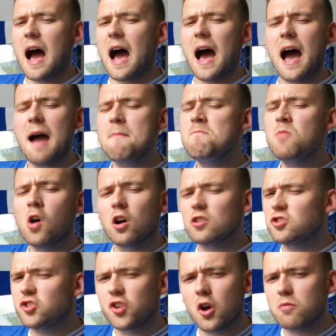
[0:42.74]
I'm not
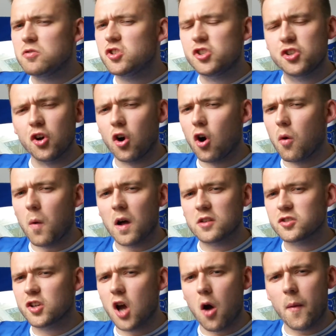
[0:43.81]
so sure
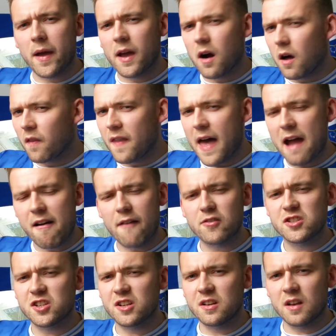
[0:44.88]
what's going on there.
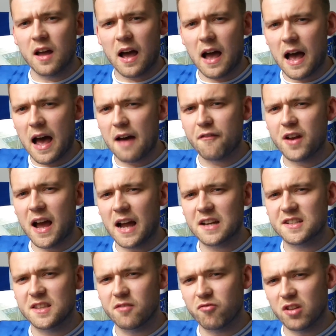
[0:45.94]
Everton haven't
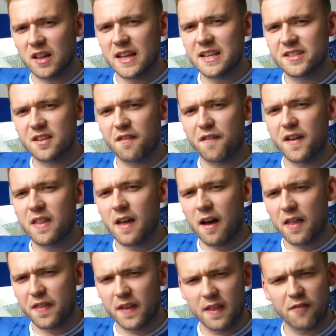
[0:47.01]
actually released a fee there.
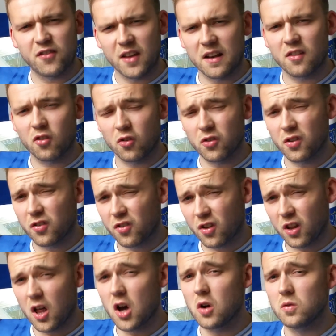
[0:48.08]
I think they've said it's
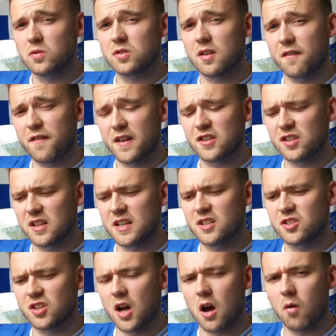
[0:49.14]
undisclosed officially,
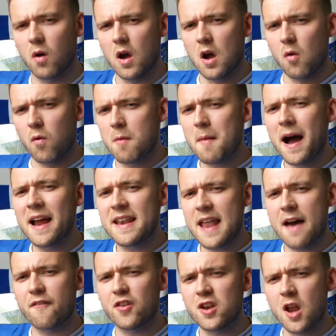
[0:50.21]
so we might
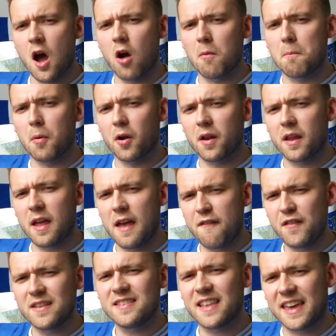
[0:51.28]
never know. But
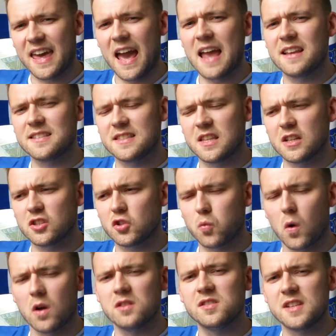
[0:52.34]
if it's the case that
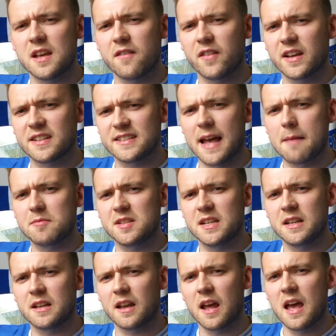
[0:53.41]
Swansea have
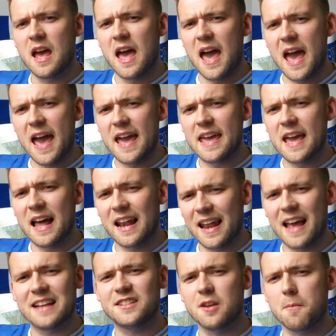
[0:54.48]
accepted a
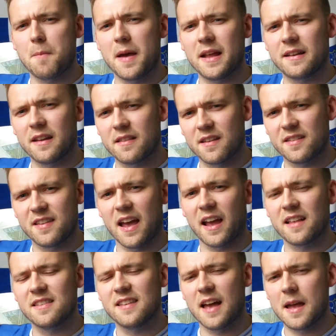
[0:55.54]
lesser bid the
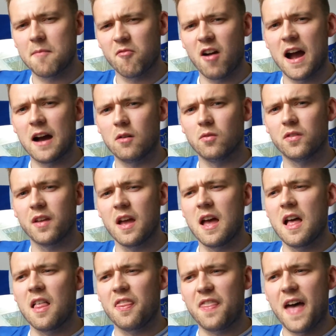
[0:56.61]
second time round,
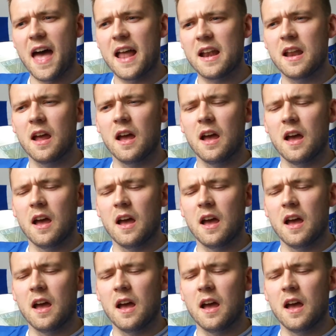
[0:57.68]
then